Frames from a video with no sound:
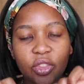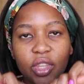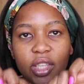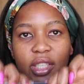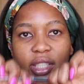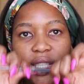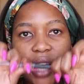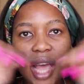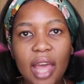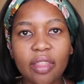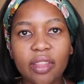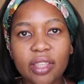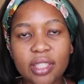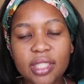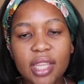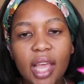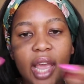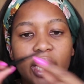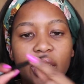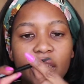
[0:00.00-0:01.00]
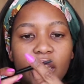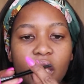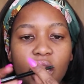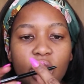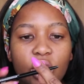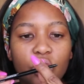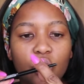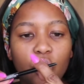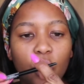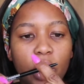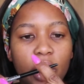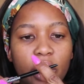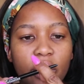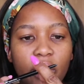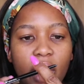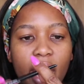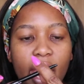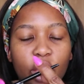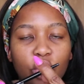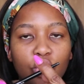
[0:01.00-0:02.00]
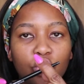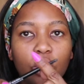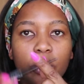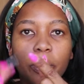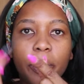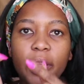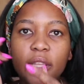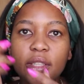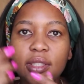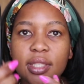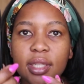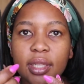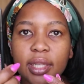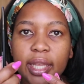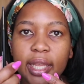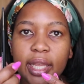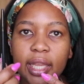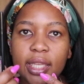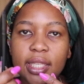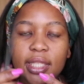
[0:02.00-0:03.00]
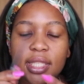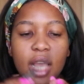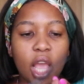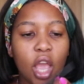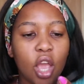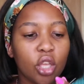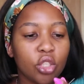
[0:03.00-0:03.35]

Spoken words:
this other side is where the actual pencil is,